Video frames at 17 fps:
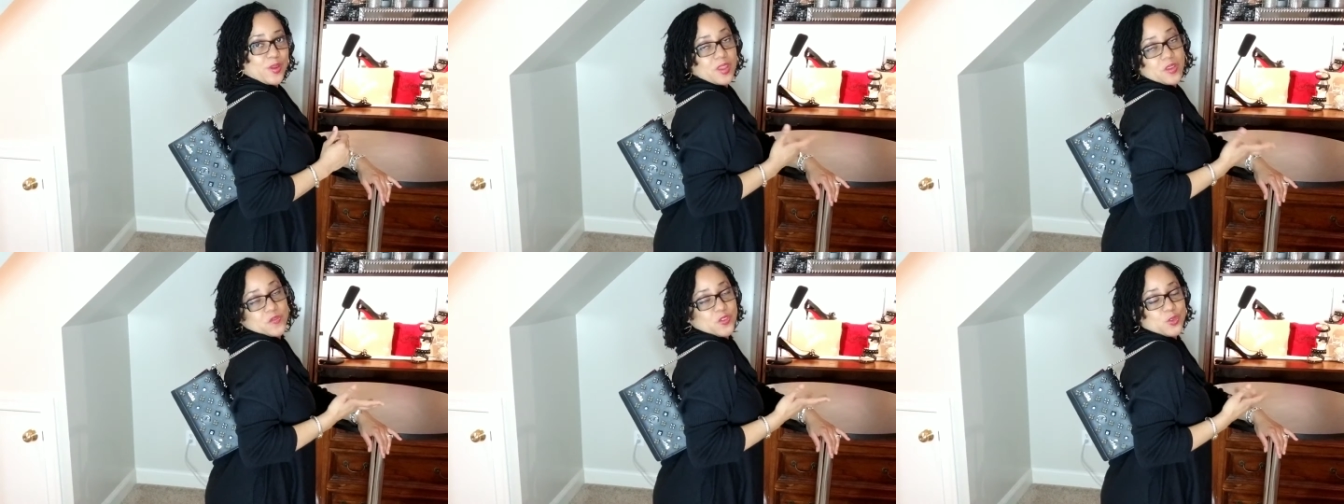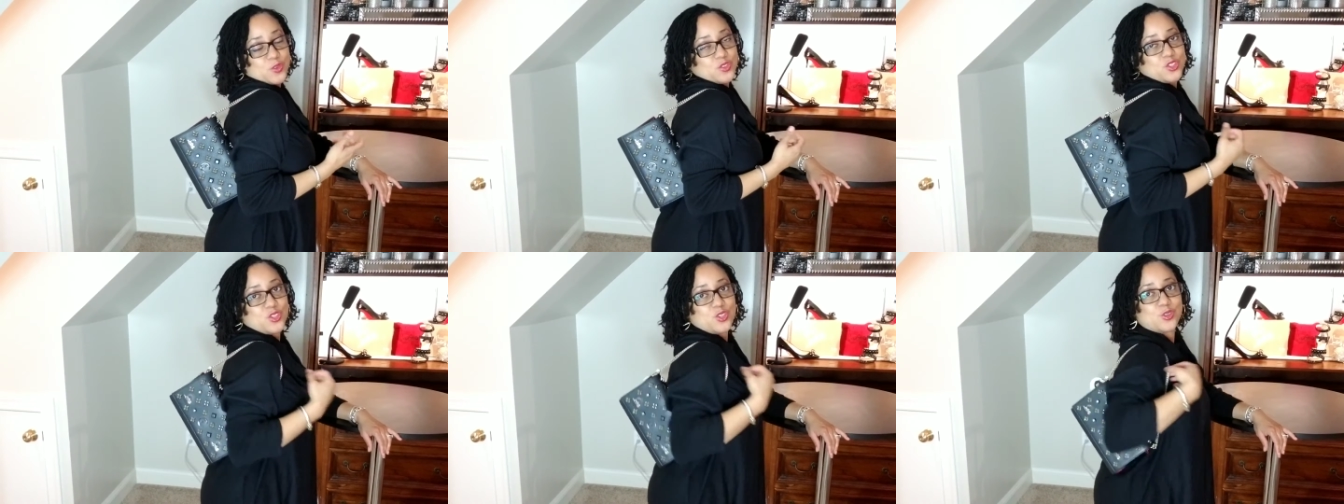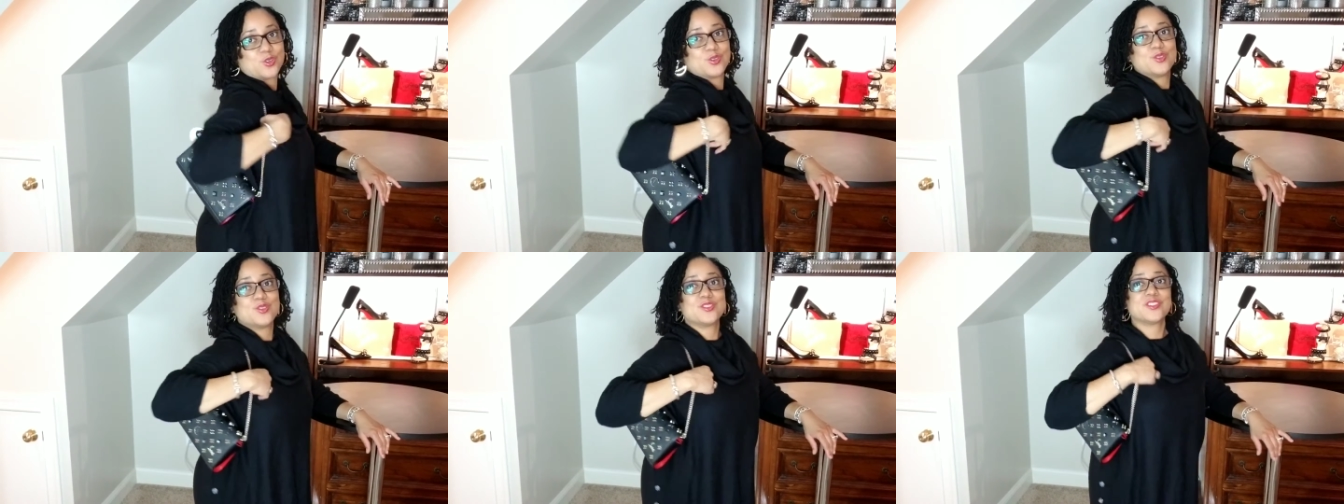if you
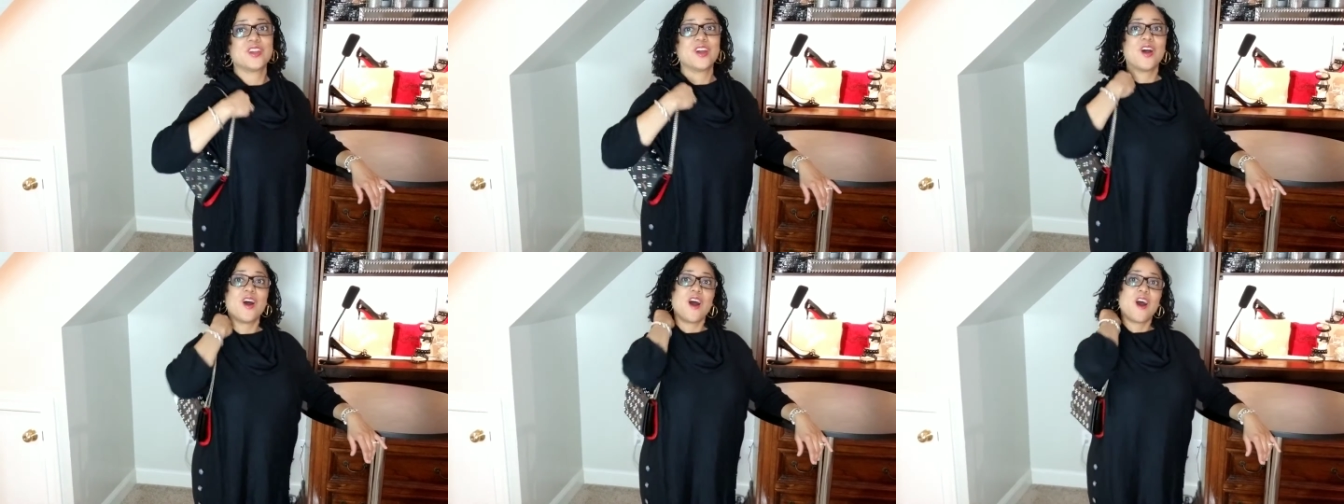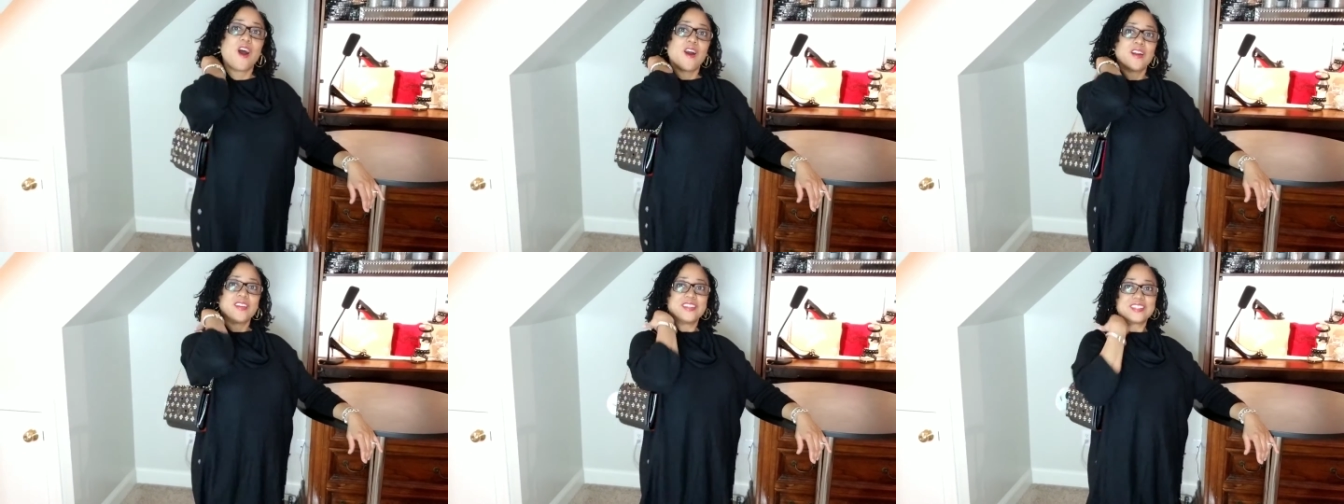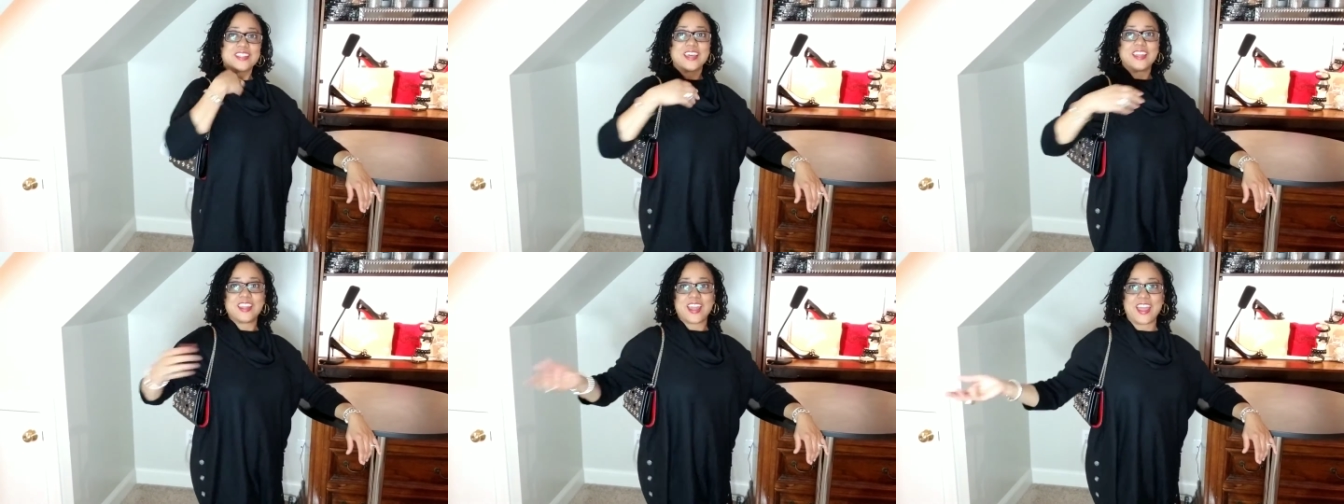choose, or just
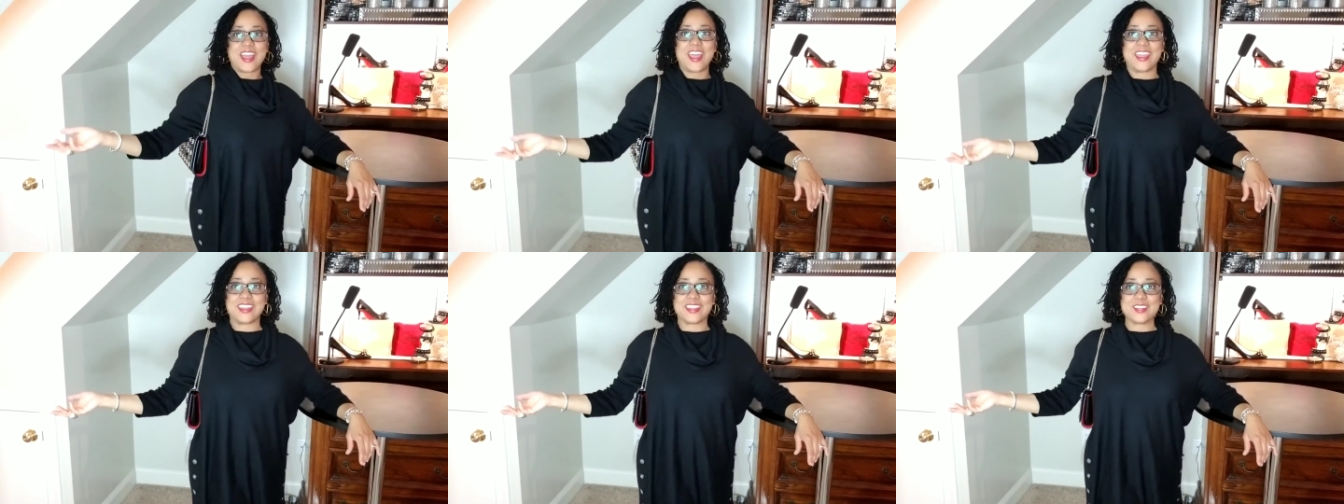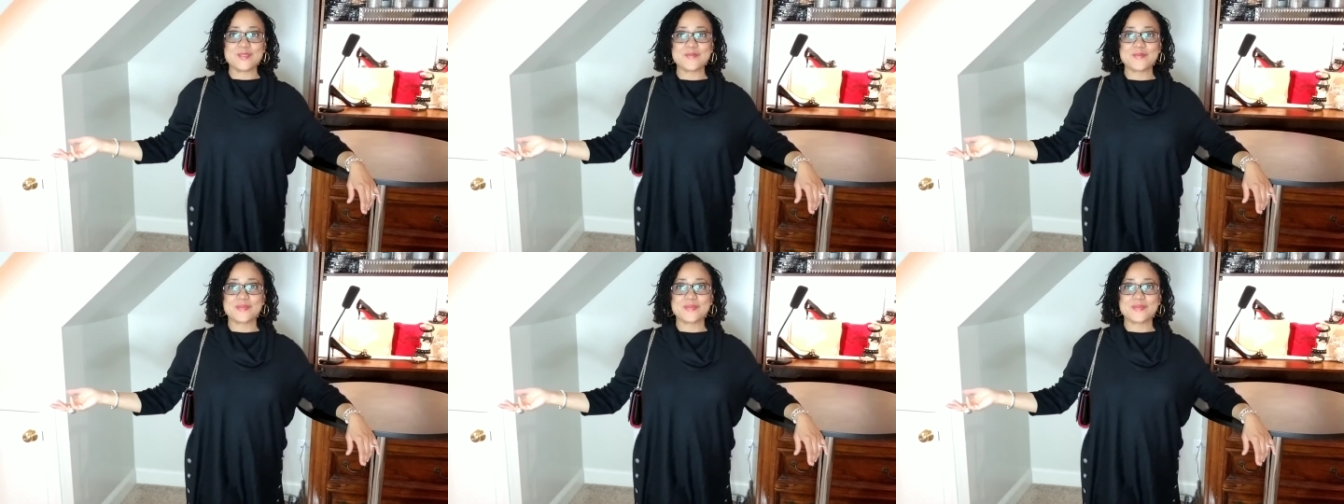let it hang.